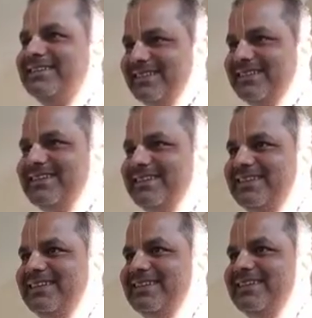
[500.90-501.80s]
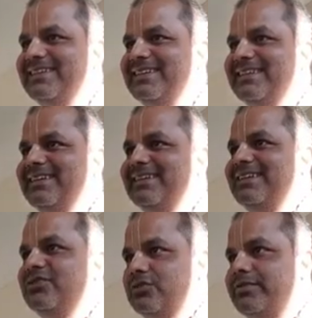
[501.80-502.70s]
Makes sense.
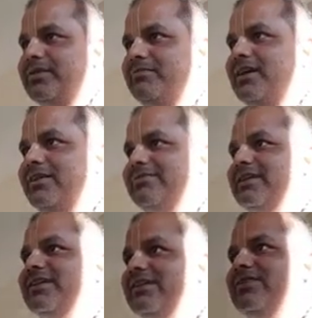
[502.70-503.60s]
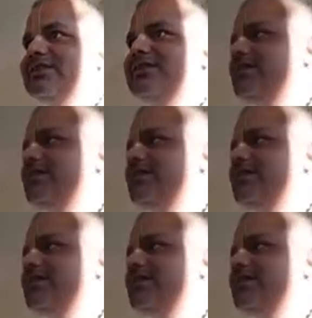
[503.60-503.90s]
So Brahma, when he was